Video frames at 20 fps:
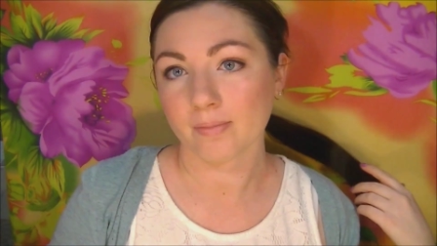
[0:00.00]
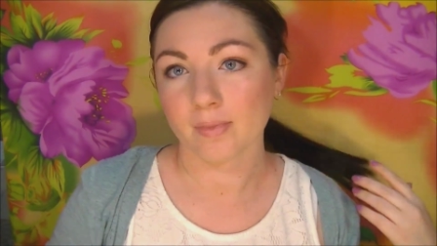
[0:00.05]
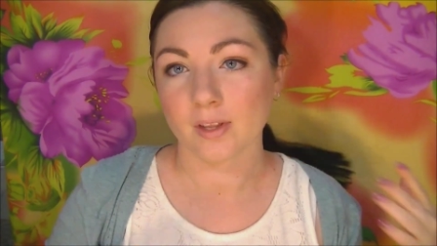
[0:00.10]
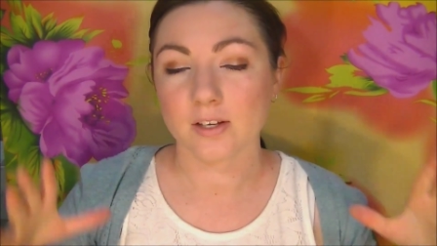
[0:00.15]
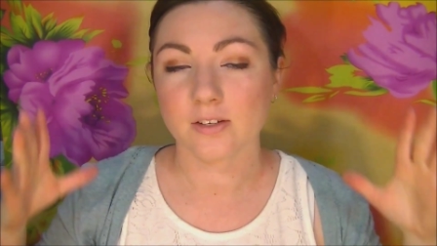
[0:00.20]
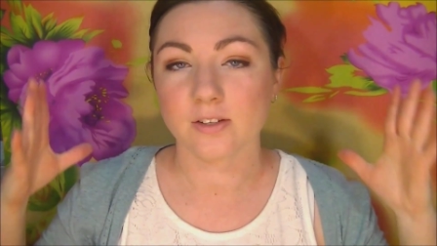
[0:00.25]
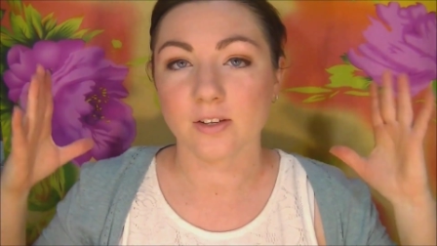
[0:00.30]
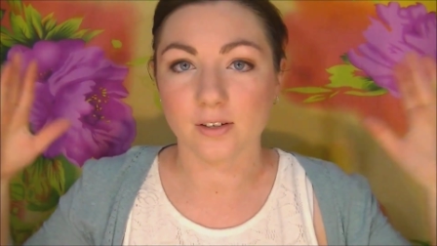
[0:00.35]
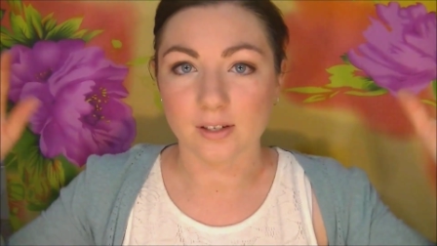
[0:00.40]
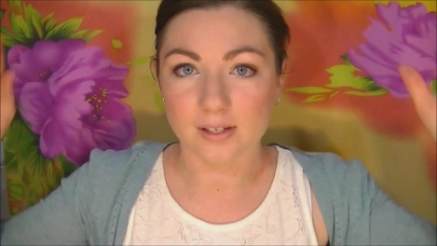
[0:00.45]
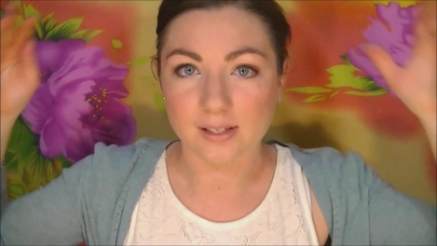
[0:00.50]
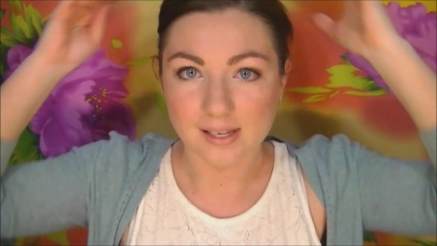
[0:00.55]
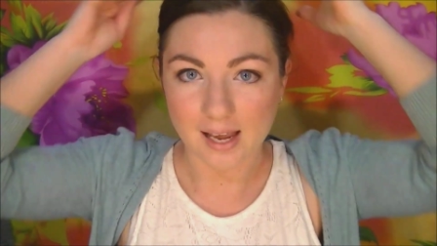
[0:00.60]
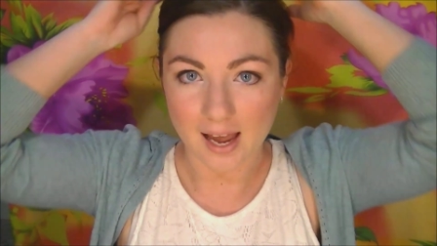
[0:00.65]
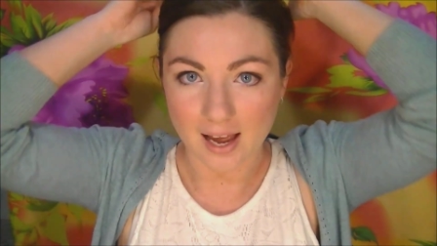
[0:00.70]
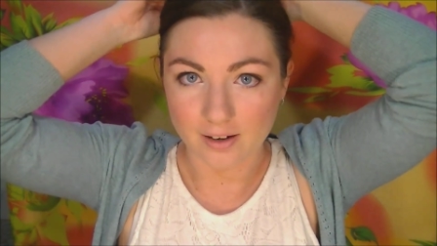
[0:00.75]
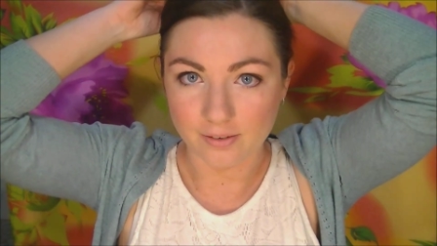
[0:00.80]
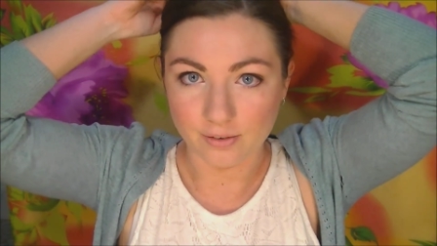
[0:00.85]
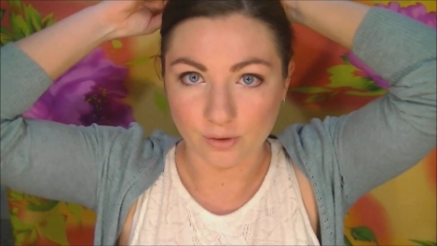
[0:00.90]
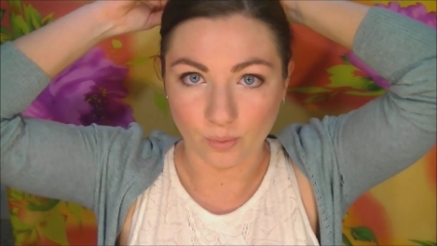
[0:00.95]
so that it's
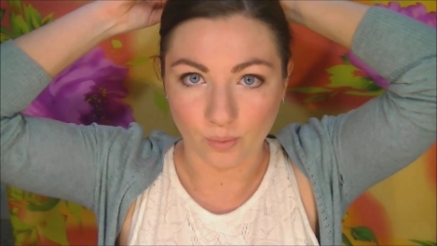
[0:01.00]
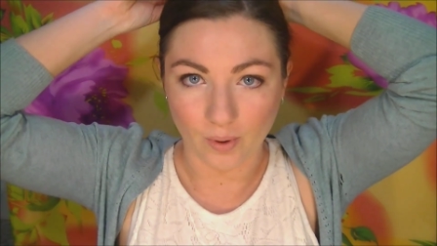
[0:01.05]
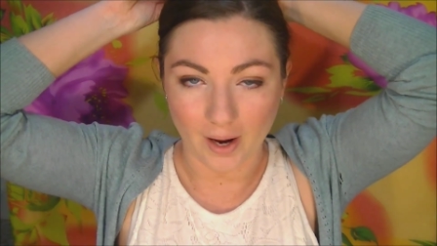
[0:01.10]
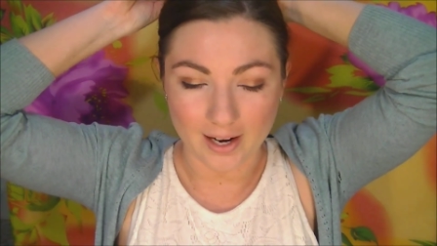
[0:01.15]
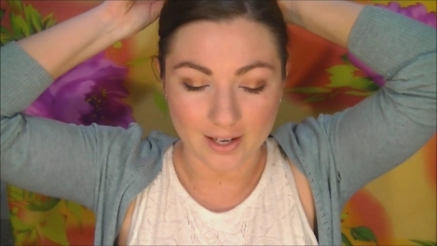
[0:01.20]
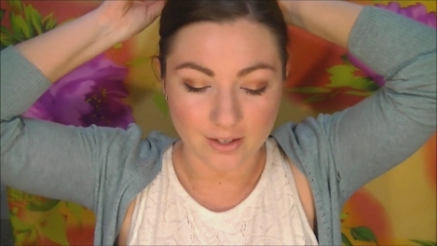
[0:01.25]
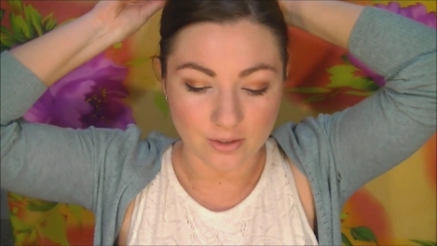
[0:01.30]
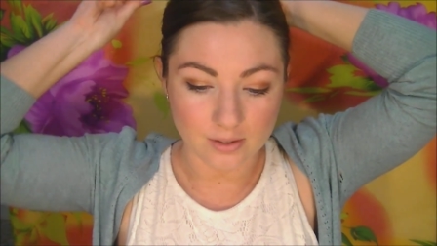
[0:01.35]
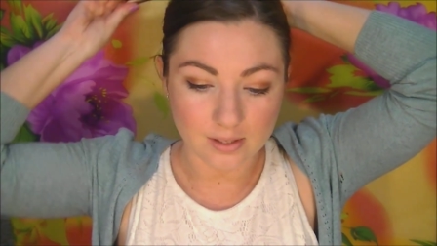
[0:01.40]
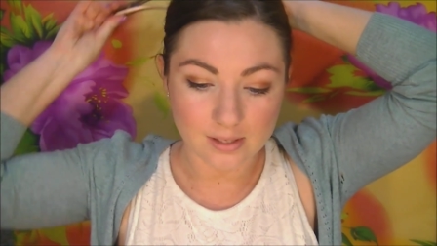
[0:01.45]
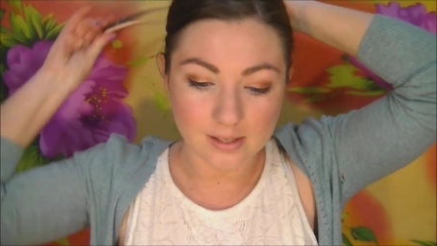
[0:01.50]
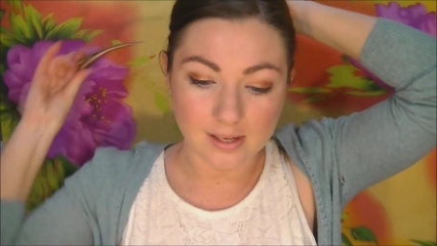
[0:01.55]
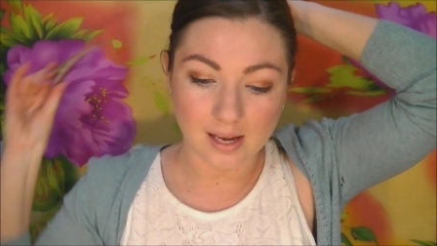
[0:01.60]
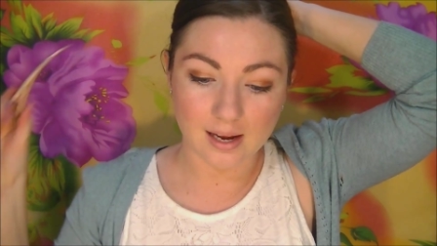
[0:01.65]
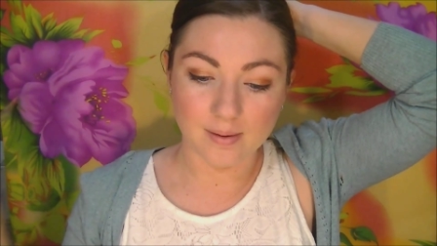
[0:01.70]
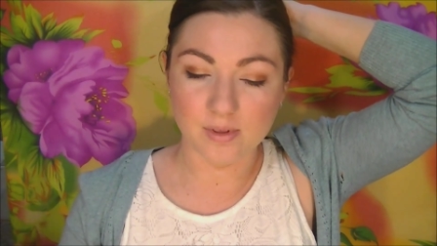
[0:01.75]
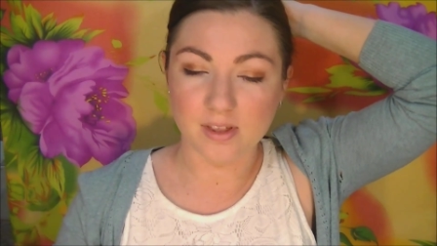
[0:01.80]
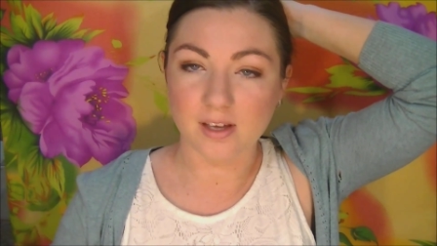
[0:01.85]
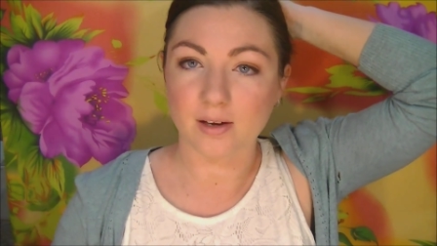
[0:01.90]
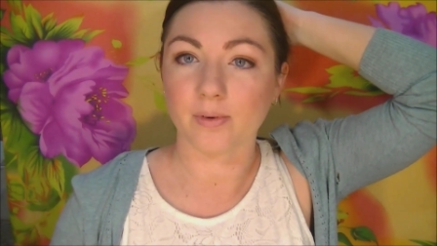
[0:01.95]
out of the way. I do the
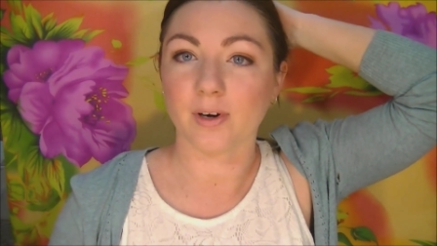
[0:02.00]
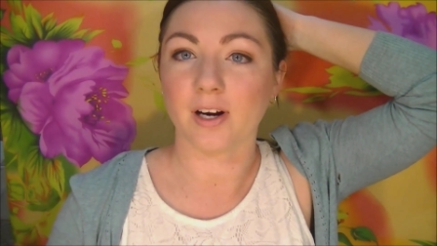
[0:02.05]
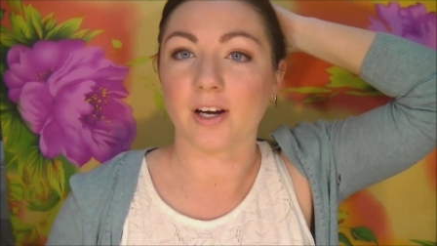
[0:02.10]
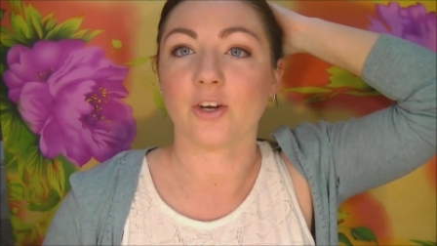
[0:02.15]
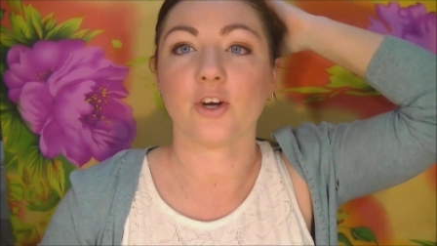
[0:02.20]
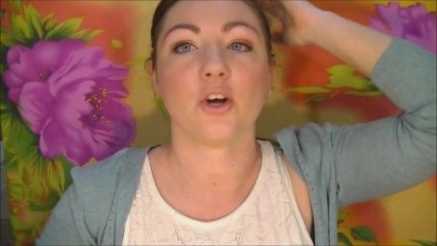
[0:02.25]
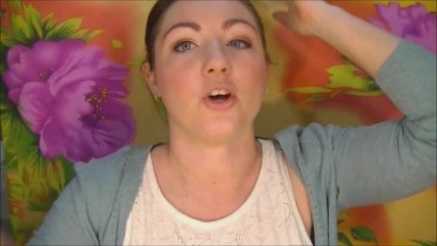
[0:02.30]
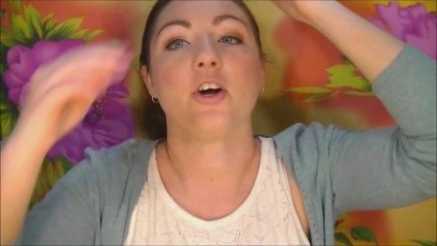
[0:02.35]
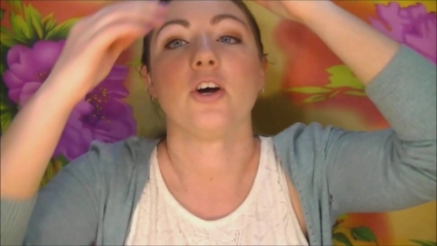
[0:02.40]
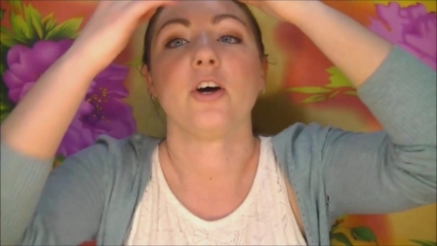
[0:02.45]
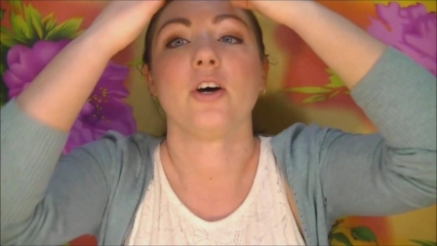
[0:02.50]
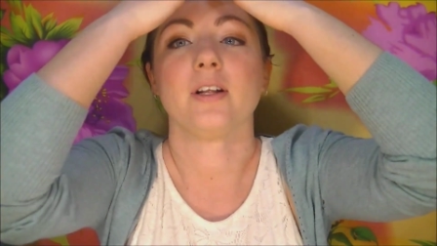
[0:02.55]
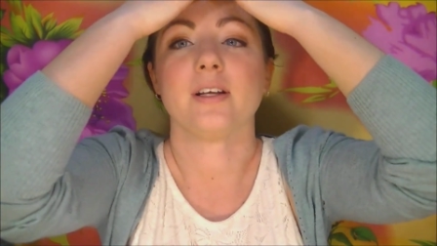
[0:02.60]
same thing when I curl.